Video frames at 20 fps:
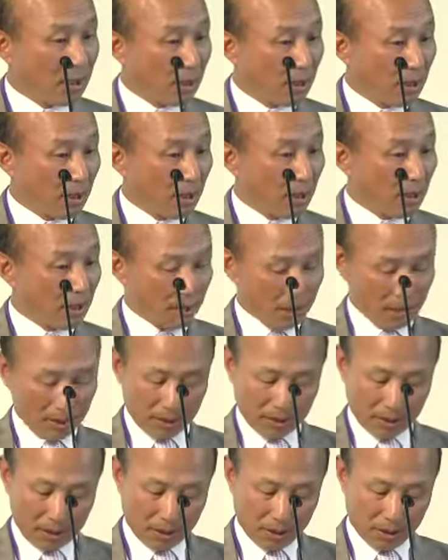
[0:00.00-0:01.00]

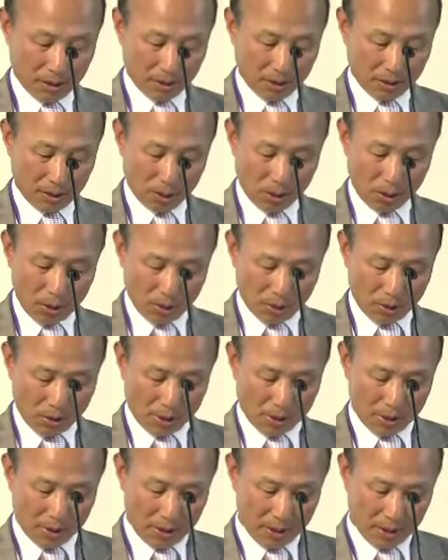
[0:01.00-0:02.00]
The
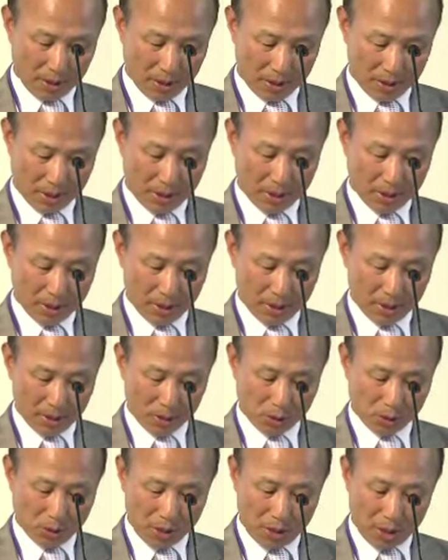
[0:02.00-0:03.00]
total
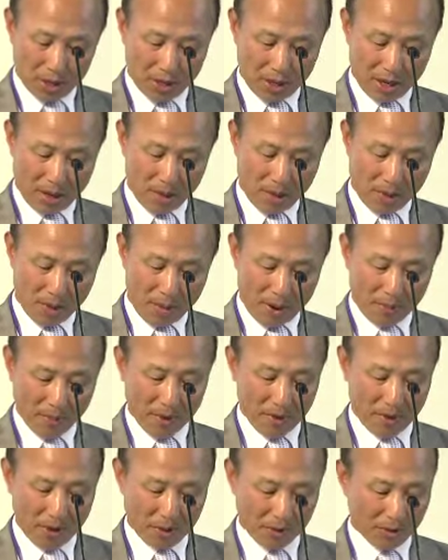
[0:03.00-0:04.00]
social gamer
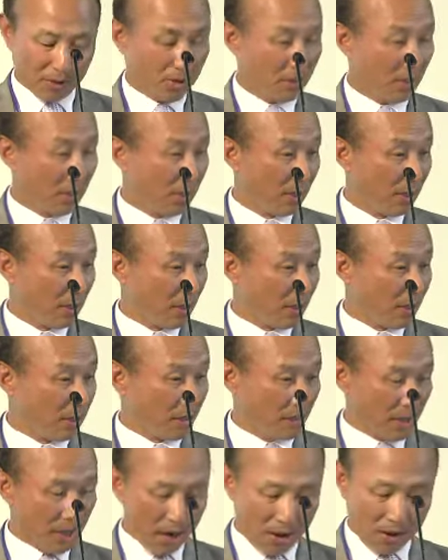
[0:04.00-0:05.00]
population
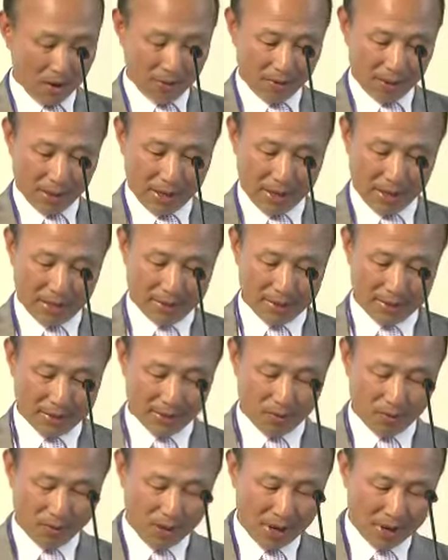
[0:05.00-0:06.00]
is now
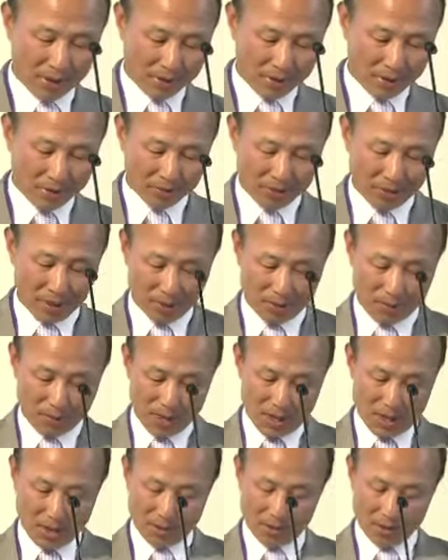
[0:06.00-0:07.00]
at 100
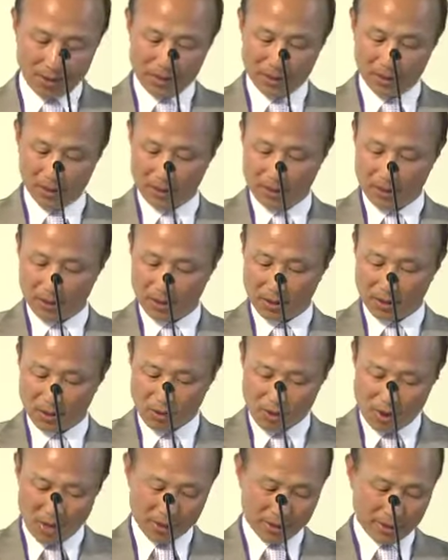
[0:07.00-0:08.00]
million in the
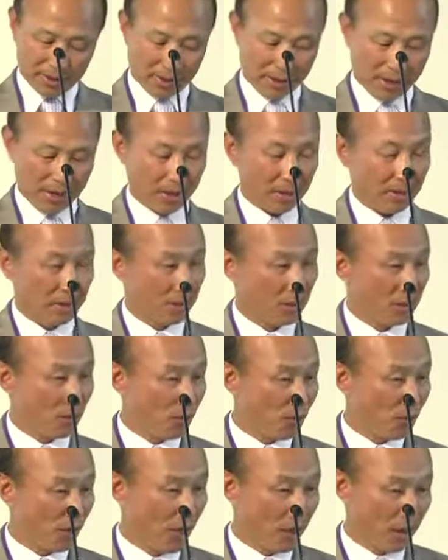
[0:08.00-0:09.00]
US and
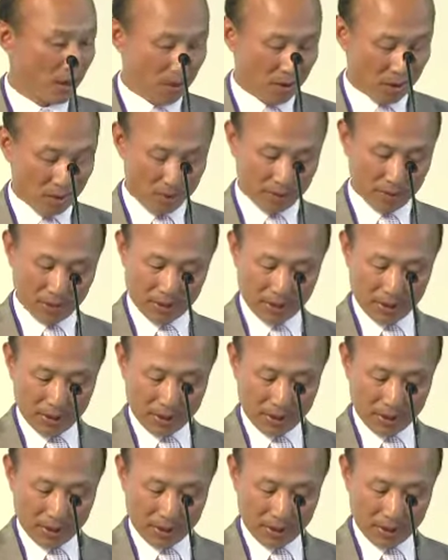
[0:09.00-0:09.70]
UK alone.